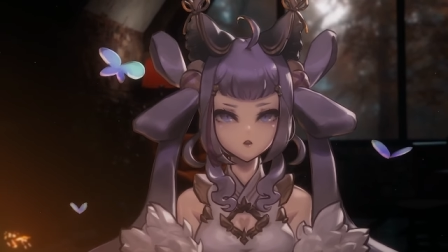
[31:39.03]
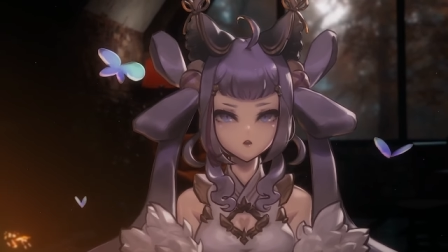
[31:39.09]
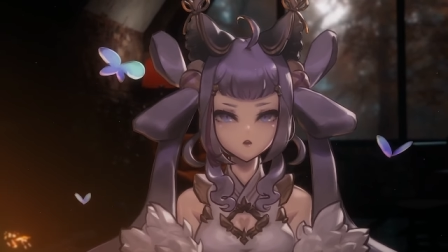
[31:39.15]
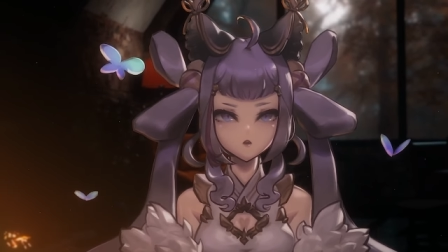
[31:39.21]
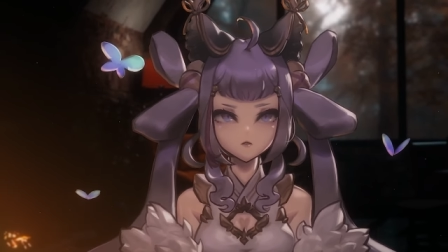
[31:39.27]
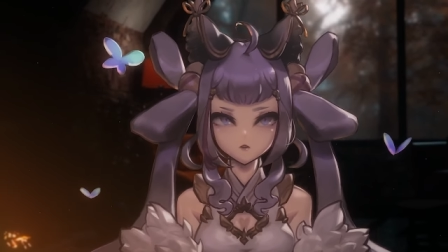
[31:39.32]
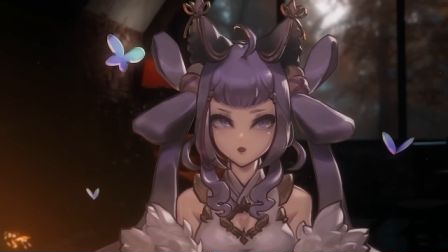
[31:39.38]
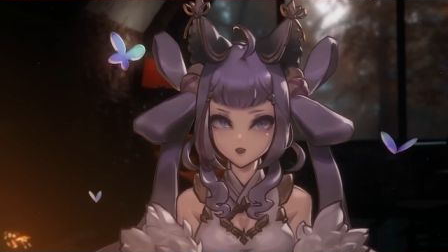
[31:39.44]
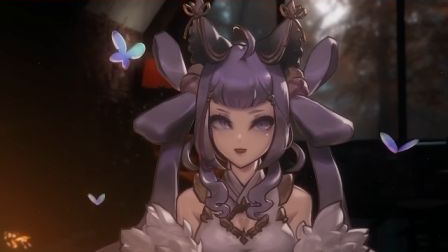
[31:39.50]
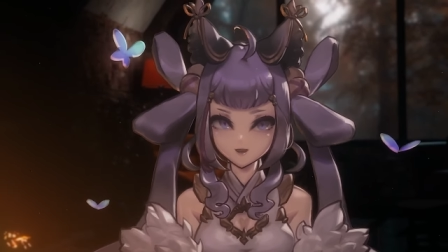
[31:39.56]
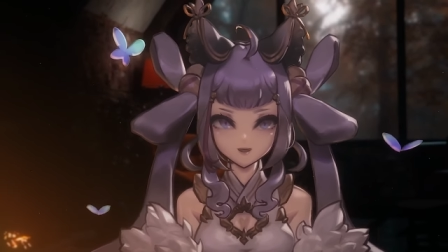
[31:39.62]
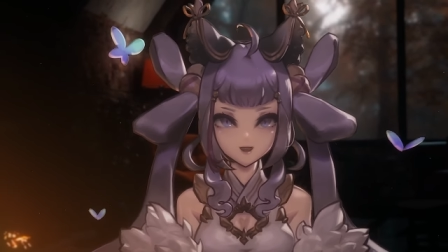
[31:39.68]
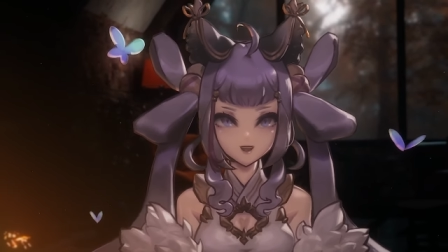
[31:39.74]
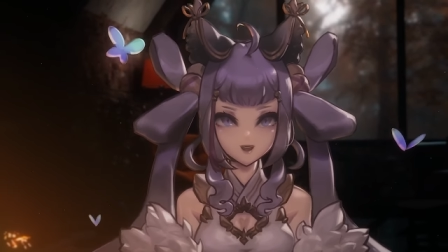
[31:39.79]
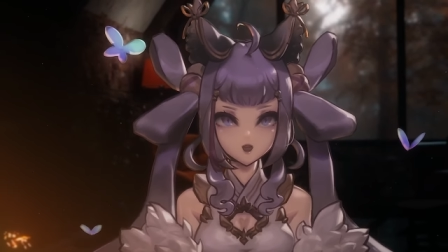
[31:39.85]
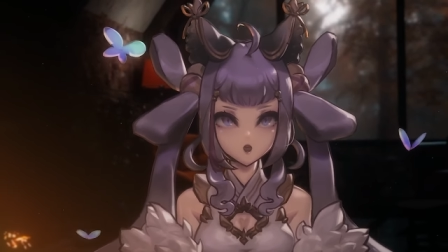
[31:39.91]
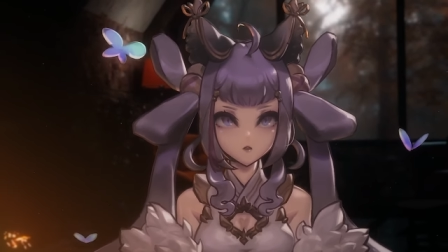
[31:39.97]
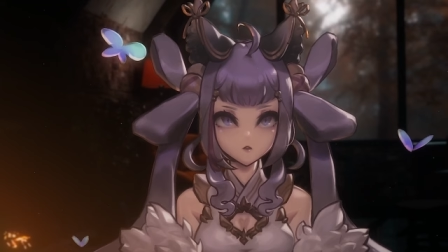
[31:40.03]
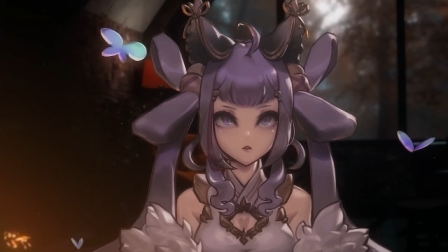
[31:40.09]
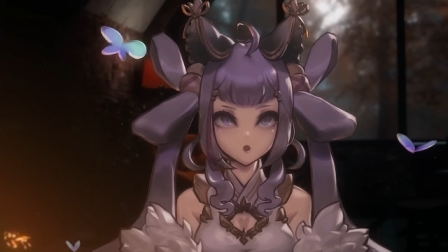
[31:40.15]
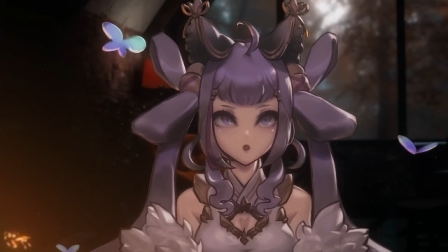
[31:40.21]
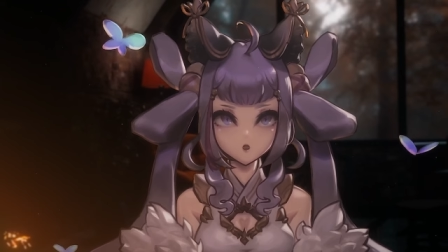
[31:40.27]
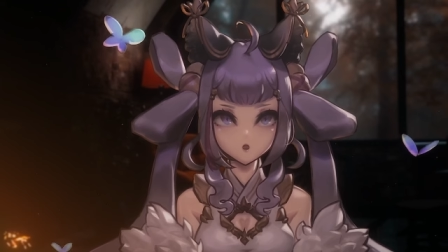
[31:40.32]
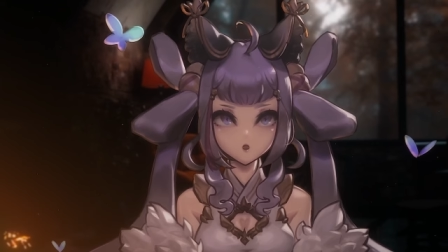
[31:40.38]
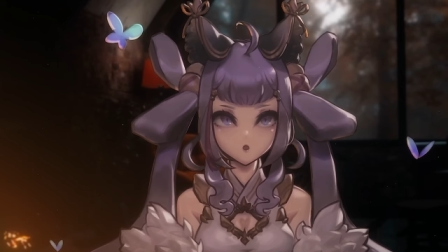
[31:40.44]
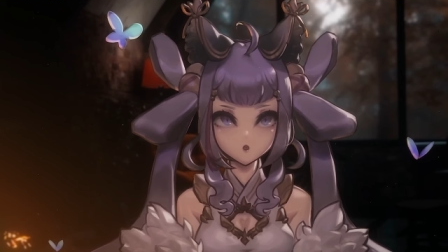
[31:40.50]
right now
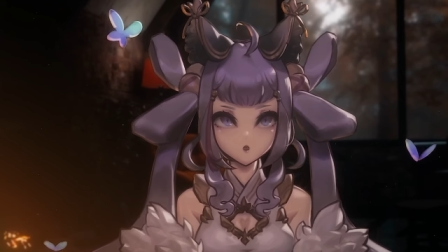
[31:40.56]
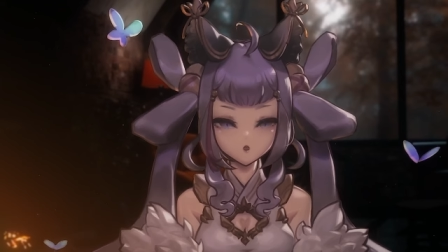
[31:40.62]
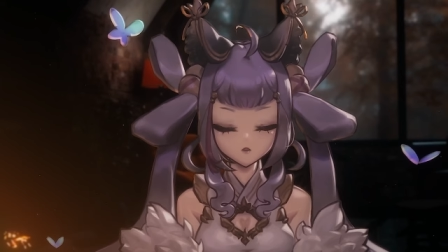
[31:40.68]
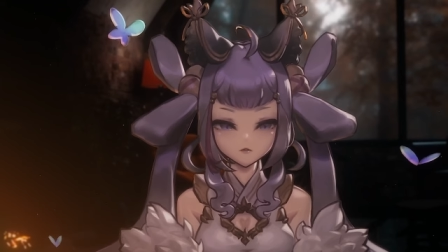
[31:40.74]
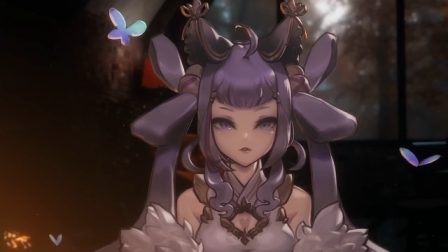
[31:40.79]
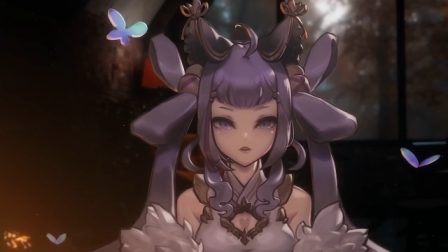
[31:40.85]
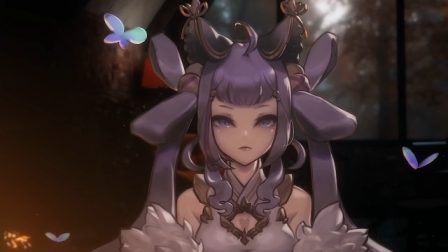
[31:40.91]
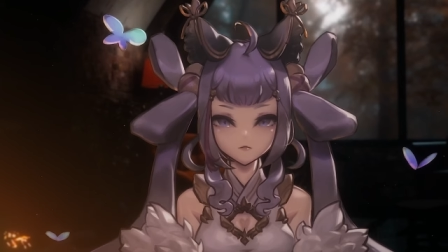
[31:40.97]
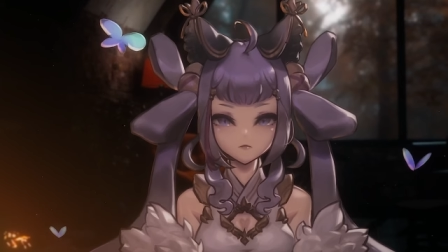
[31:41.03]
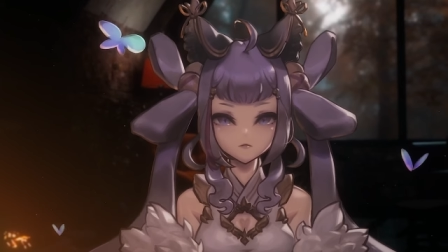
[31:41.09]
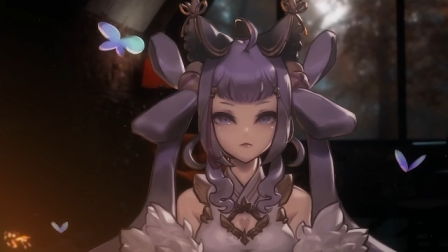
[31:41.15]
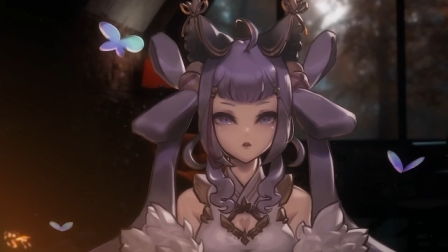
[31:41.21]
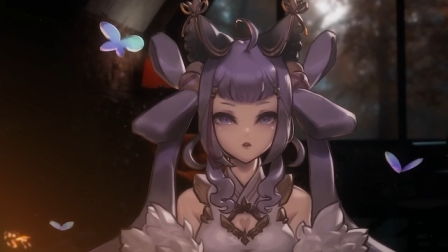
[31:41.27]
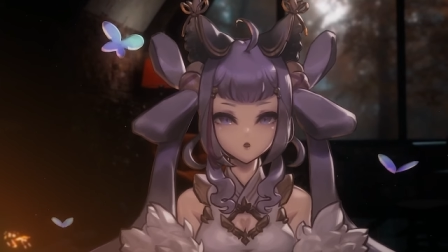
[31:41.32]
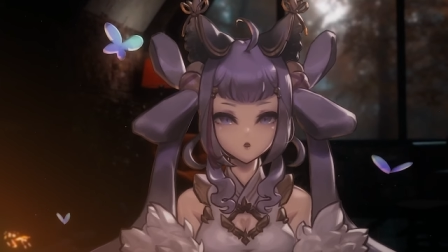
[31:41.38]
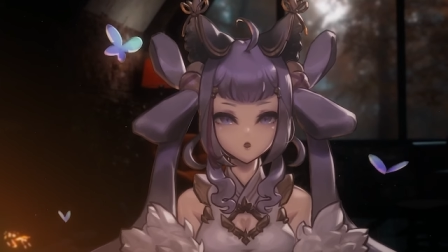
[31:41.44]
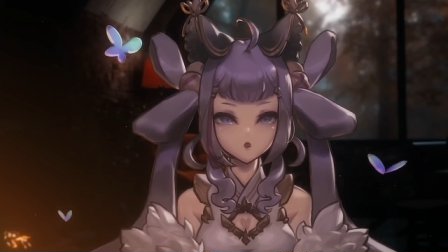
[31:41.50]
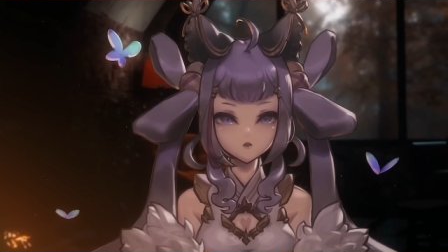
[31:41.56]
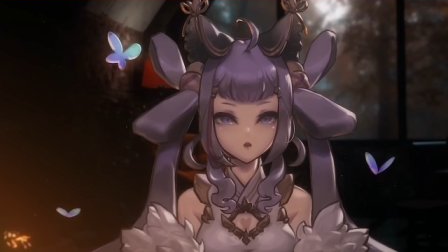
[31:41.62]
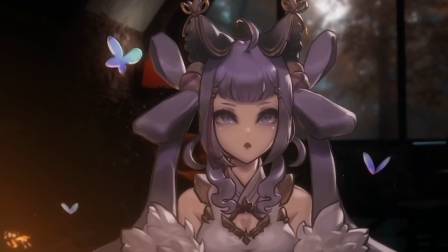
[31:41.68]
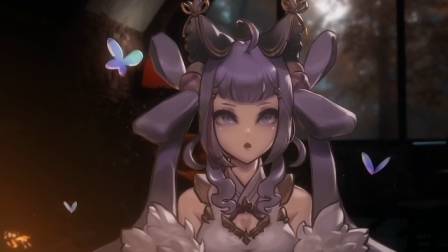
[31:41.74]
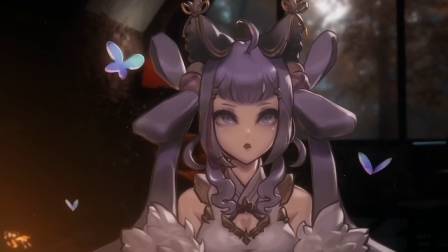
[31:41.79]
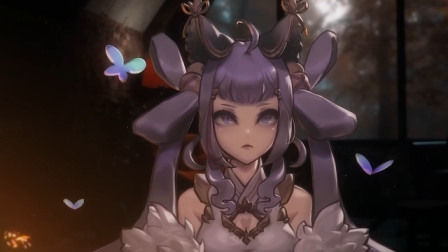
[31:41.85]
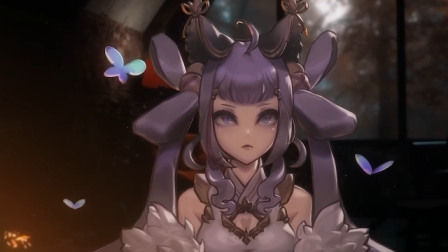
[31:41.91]
if someone reached out to you.